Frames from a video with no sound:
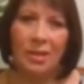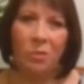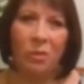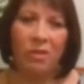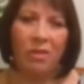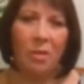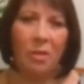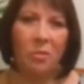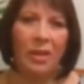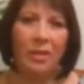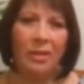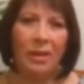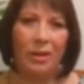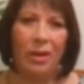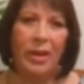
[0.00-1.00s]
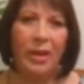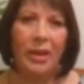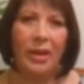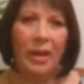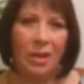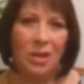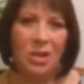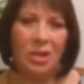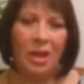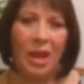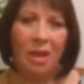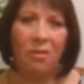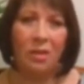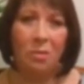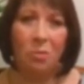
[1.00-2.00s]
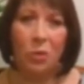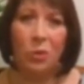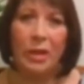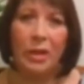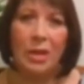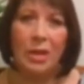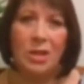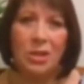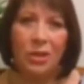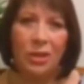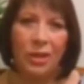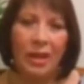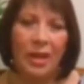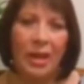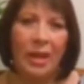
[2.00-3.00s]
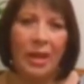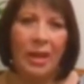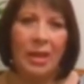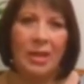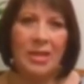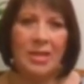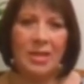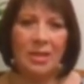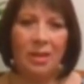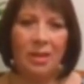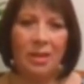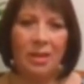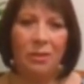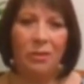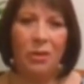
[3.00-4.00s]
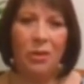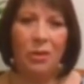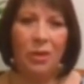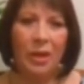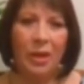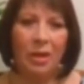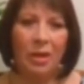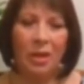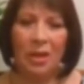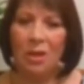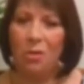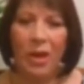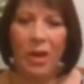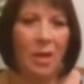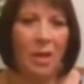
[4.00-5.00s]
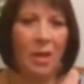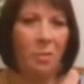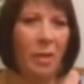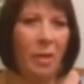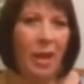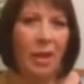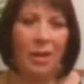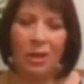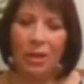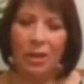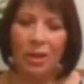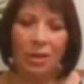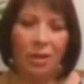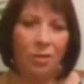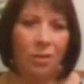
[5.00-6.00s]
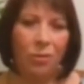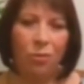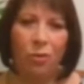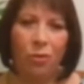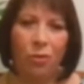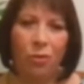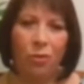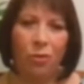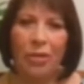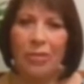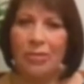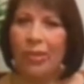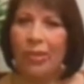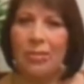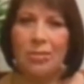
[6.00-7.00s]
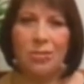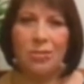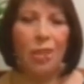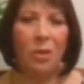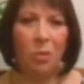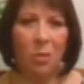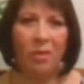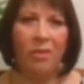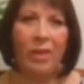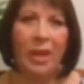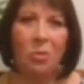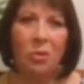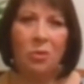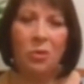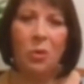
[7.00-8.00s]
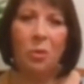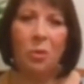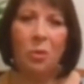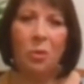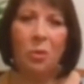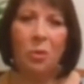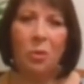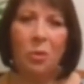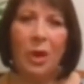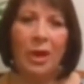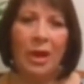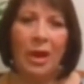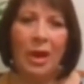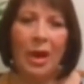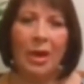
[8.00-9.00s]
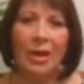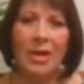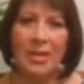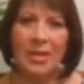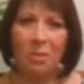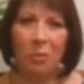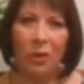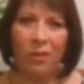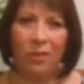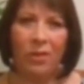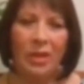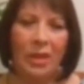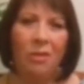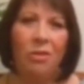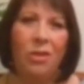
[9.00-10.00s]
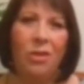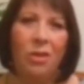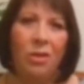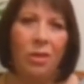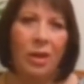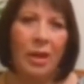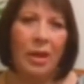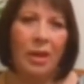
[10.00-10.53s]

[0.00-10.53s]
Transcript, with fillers: It was something that I needed to have input into, because if you You can read about it, you can read texts like we were saying before, but unless that person gives you